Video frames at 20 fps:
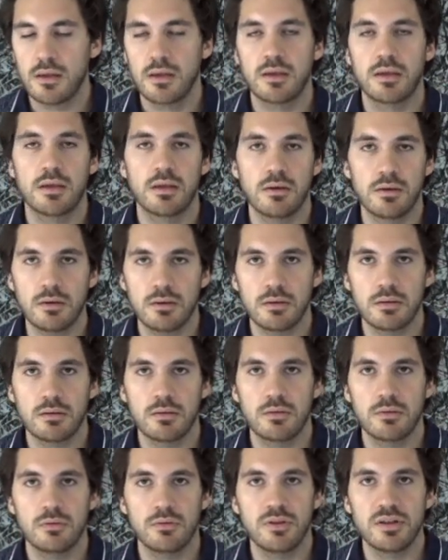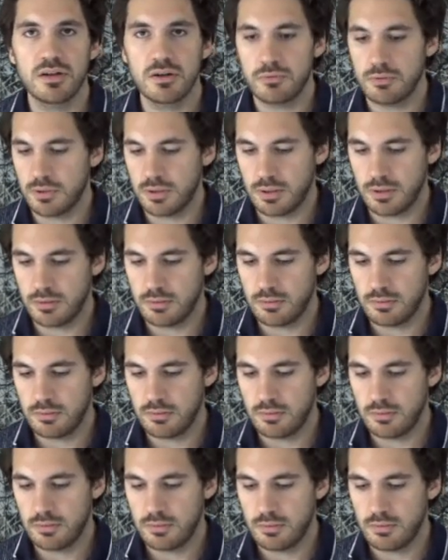Here, literally,
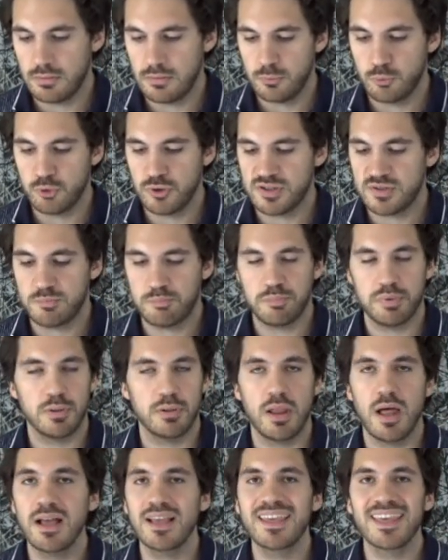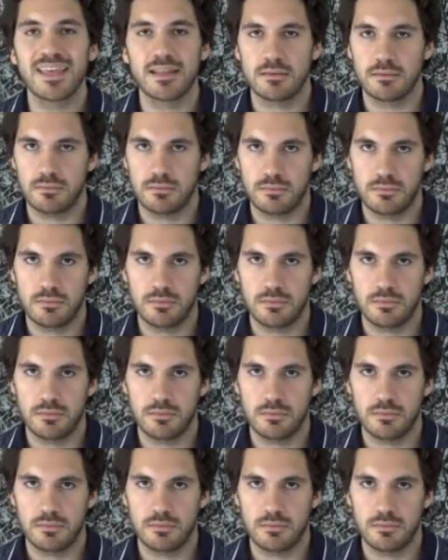just plug in